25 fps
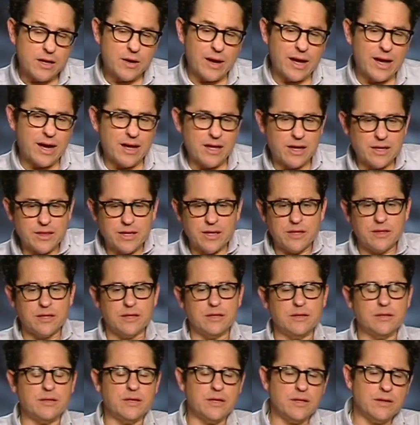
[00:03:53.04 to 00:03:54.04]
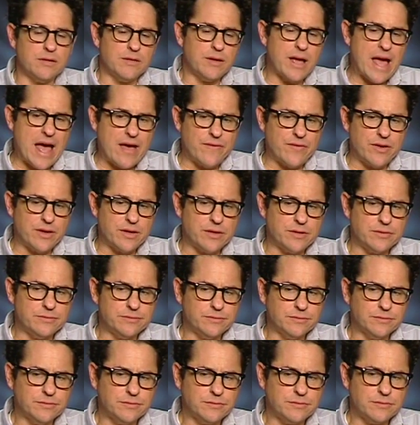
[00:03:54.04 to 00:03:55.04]
You know, I think that
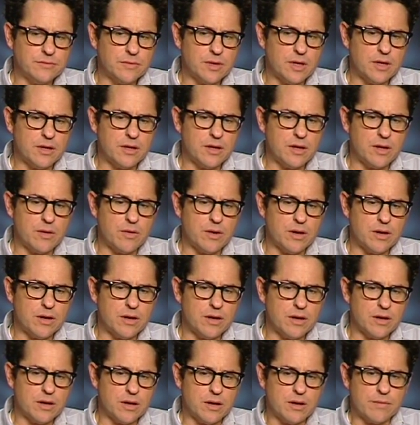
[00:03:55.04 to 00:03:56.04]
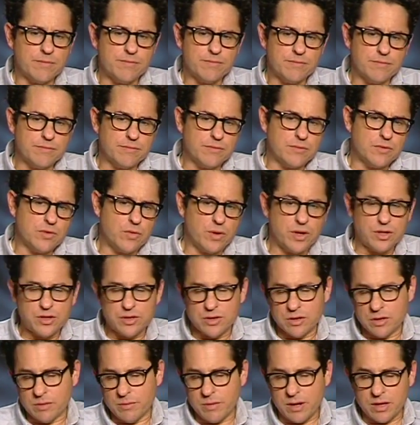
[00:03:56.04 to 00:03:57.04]
having, you know, a
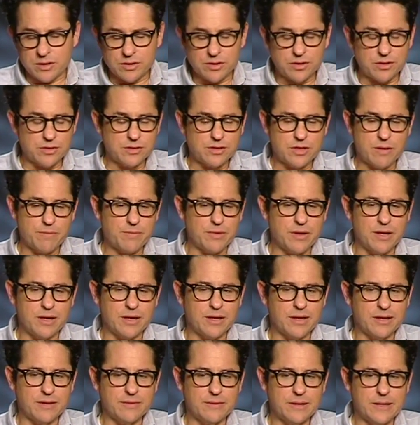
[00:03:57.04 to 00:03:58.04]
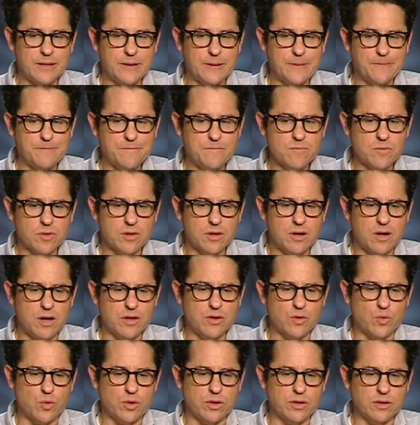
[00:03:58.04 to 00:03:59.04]
creature, a monster, something, you know,
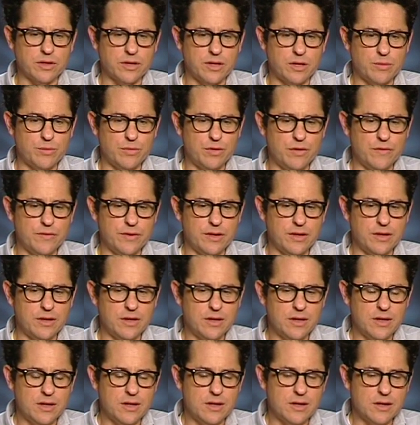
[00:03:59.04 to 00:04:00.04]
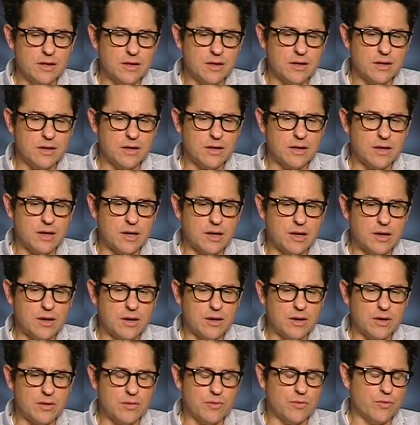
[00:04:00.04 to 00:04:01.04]
otherworldly in a movie
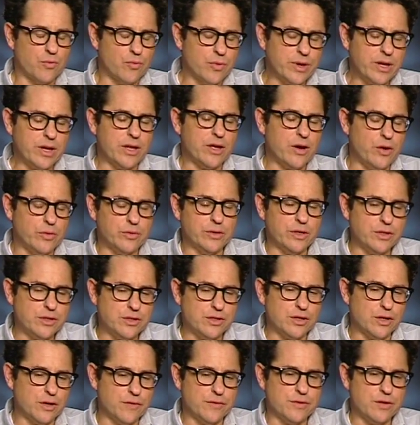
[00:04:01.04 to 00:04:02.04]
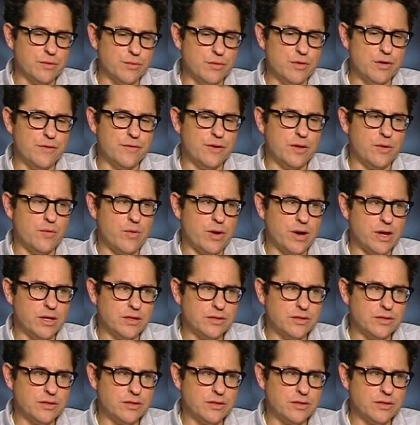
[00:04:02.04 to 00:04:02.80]
really only serves the movie when